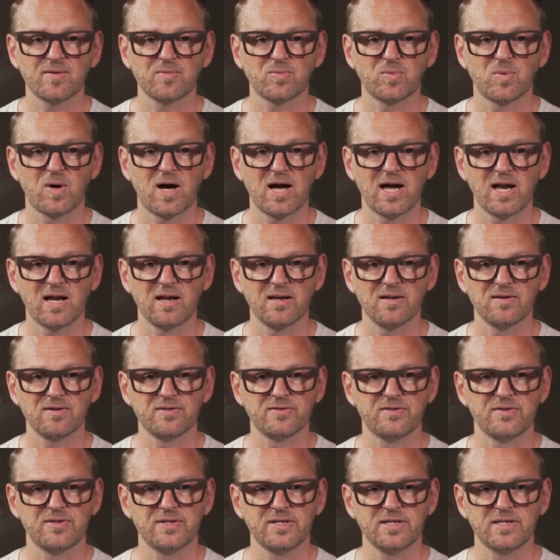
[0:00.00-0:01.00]
while
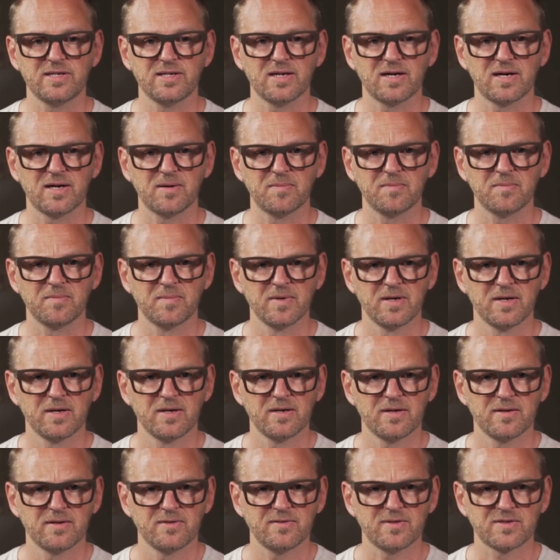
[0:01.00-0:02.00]
the um,
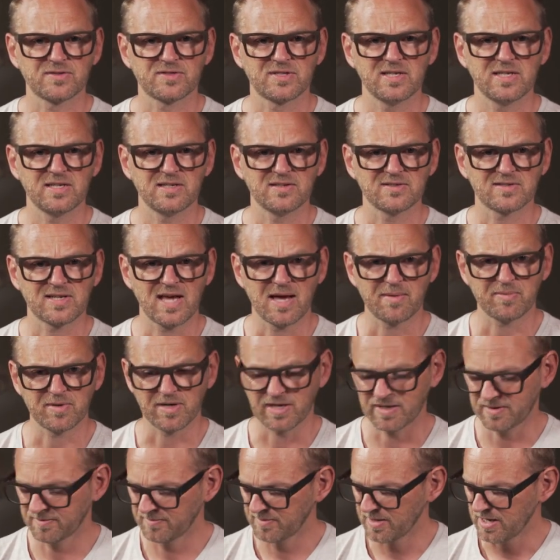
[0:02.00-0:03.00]
the scene is
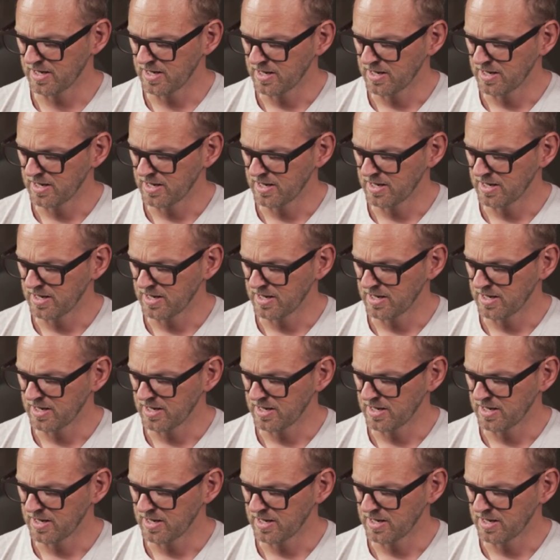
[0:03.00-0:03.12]
happening.